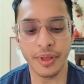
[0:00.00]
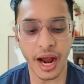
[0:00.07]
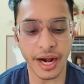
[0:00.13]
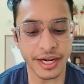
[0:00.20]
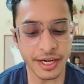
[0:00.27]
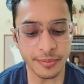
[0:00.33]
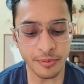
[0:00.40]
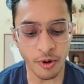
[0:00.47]
I
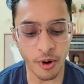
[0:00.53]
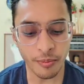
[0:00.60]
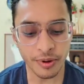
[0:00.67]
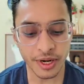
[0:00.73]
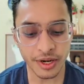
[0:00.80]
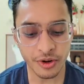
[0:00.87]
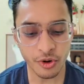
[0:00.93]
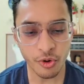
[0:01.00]
did
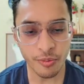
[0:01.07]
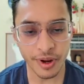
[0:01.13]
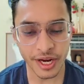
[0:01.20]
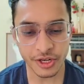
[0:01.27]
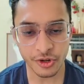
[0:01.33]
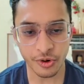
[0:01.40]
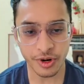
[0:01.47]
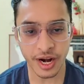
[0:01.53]
prompt it to
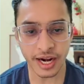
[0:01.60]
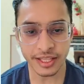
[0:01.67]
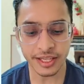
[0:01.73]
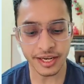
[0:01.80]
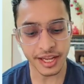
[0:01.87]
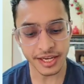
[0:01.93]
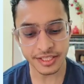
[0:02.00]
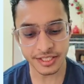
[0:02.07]
make sure that
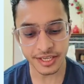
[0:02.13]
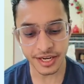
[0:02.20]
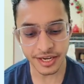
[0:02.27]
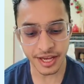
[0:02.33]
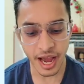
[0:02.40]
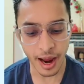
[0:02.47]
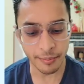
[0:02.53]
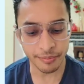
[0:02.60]
the next
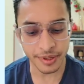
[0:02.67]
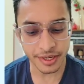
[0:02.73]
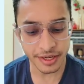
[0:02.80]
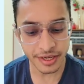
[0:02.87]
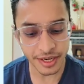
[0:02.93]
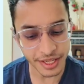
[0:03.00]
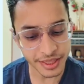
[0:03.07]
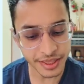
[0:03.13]
hit
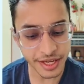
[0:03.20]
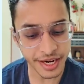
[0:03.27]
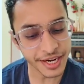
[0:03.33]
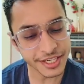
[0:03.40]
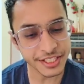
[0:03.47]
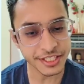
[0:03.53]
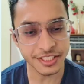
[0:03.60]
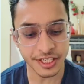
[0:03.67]
happened in the
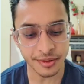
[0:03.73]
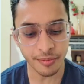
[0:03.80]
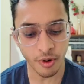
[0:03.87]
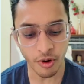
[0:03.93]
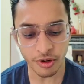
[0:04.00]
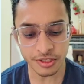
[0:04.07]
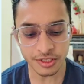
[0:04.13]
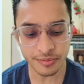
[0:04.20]
adjacent
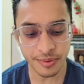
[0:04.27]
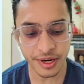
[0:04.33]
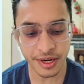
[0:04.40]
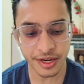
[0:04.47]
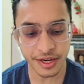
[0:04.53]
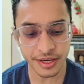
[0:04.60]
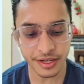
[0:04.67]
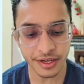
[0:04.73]
blocks,
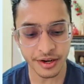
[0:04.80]
but